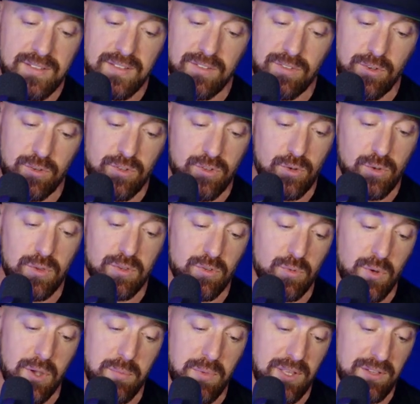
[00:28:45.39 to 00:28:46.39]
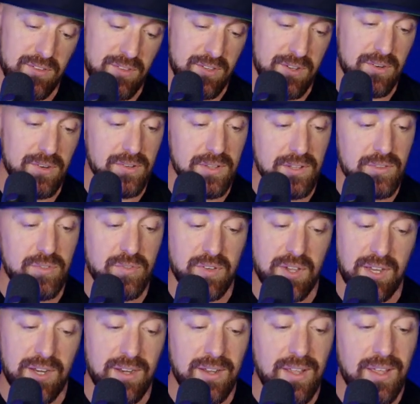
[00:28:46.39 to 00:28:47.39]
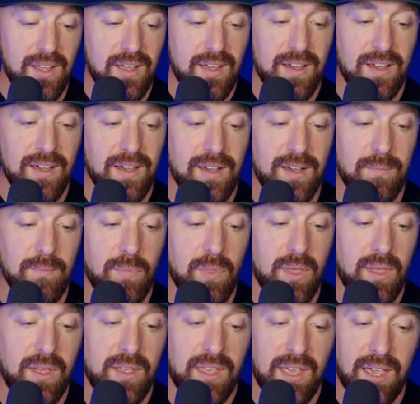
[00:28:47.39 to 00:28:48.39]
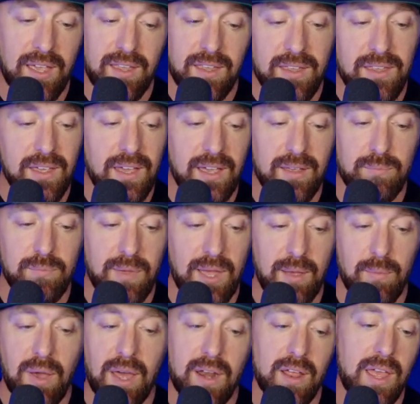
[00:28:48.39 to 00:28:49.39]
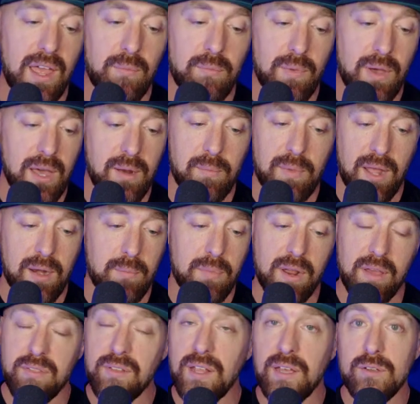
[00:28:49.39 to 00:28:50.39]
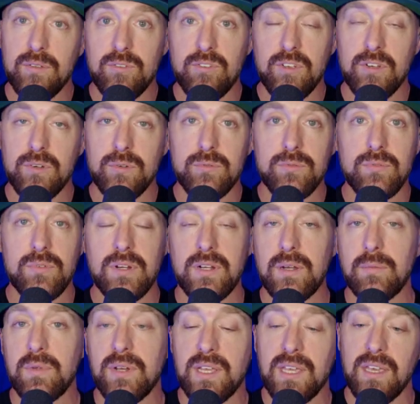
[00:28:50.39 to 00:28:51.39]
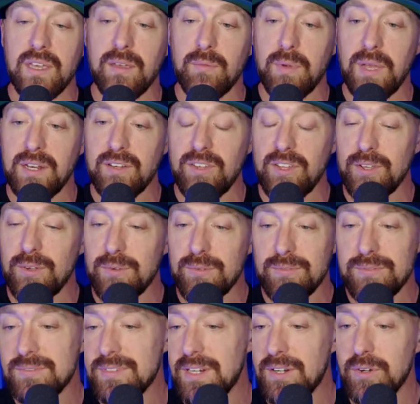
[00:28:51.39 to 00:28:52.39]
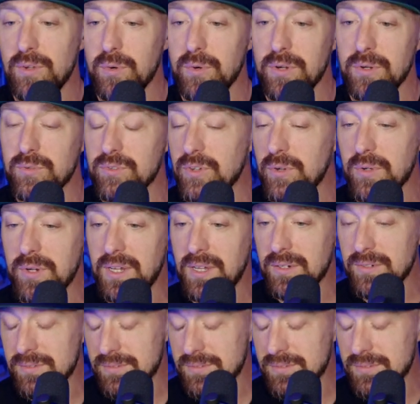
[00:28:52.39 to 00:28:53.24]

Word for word: Doc says you stole the Swamp Man's thunder. That's fine. Um, yeah, I, am out of I'm, I'm out of breath now, so I'm gonna kick it back to you. I don't know where I was going